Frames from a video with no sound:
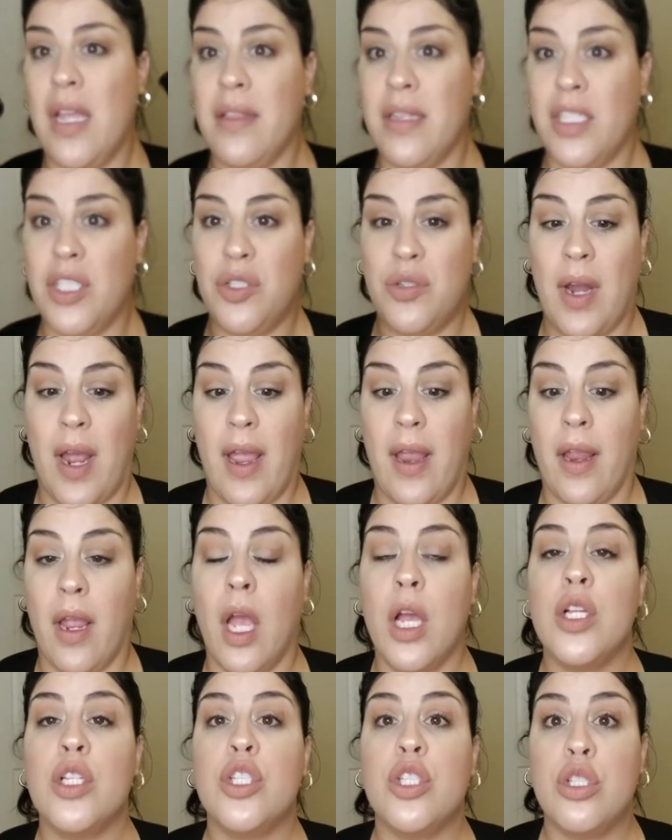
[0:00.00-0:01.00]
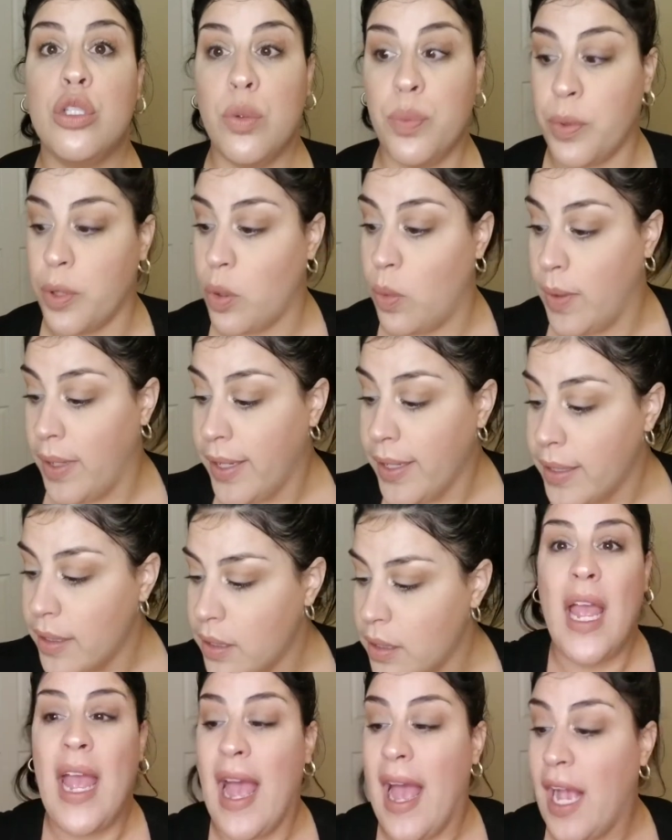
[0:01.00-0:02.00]
These dry super quick.
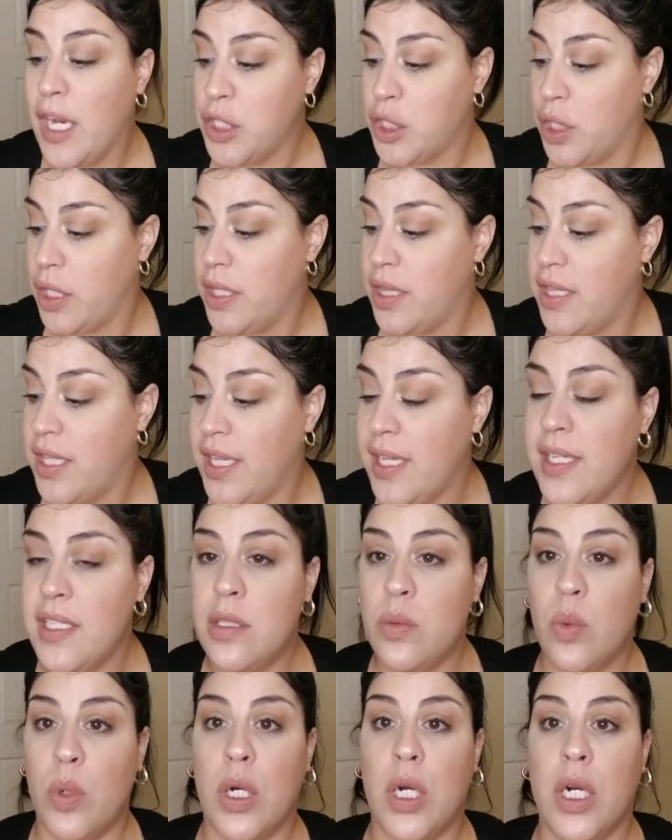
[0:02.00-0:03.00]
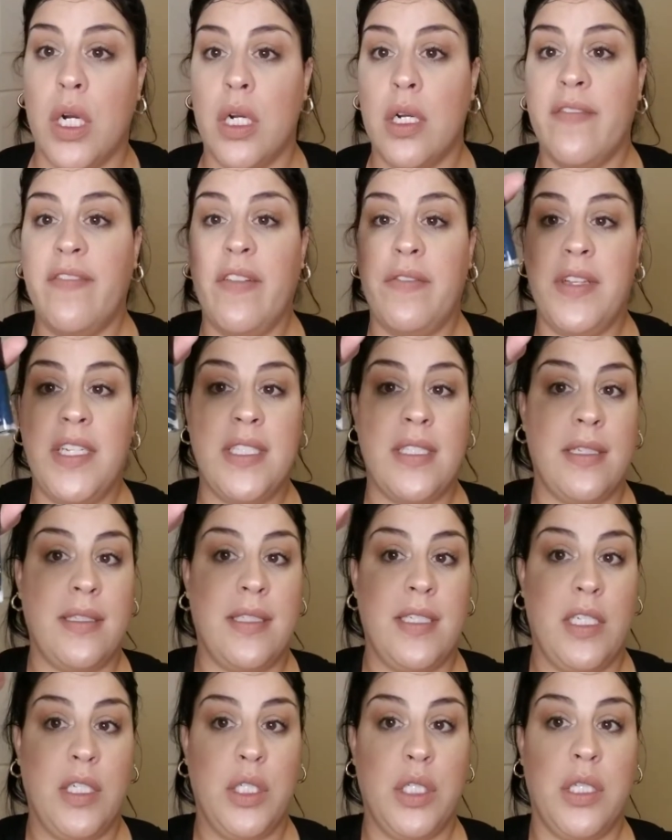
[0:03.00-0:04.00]
Actually, these were 50
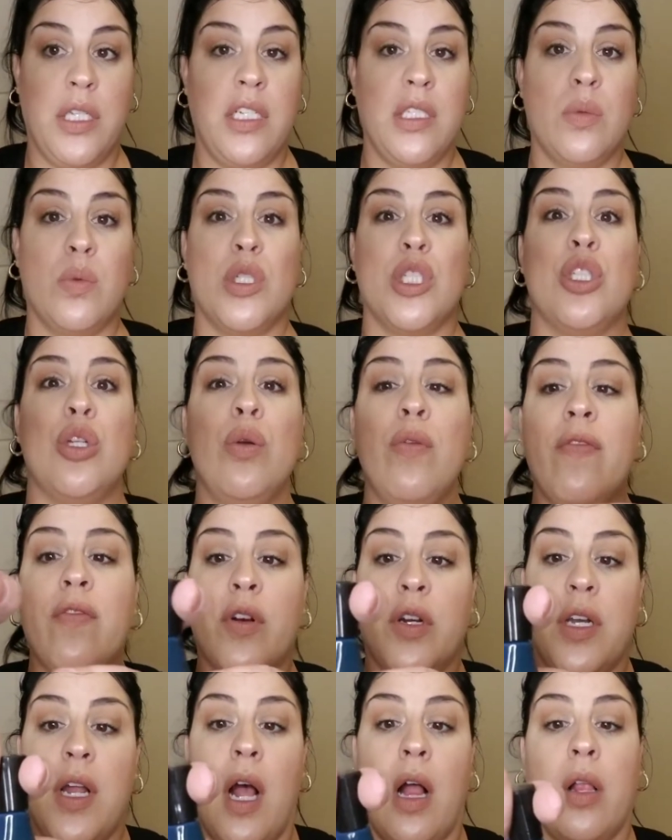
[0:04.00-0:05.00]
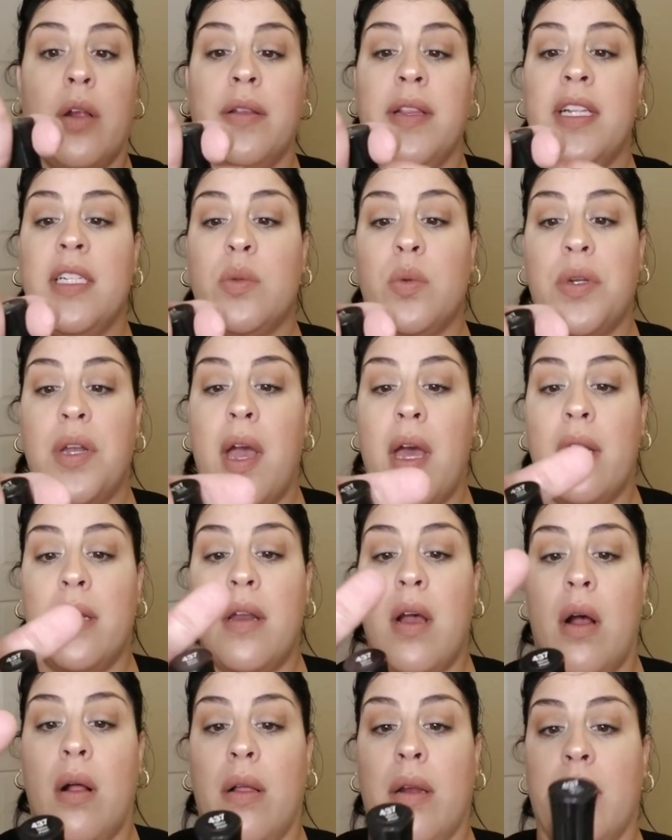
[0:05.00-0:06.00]
cents each. These were two for a dollar. These were not a
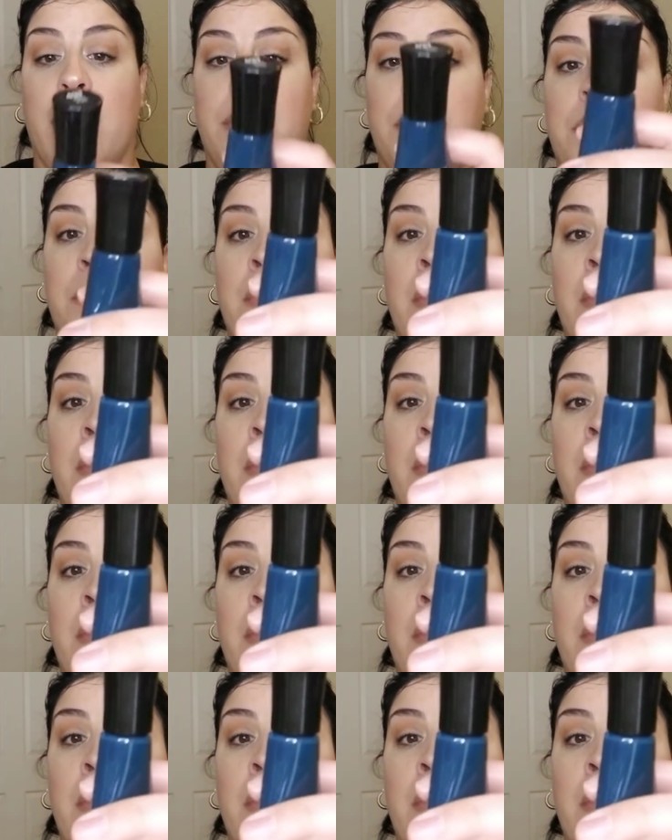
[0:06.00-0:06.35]
dollar.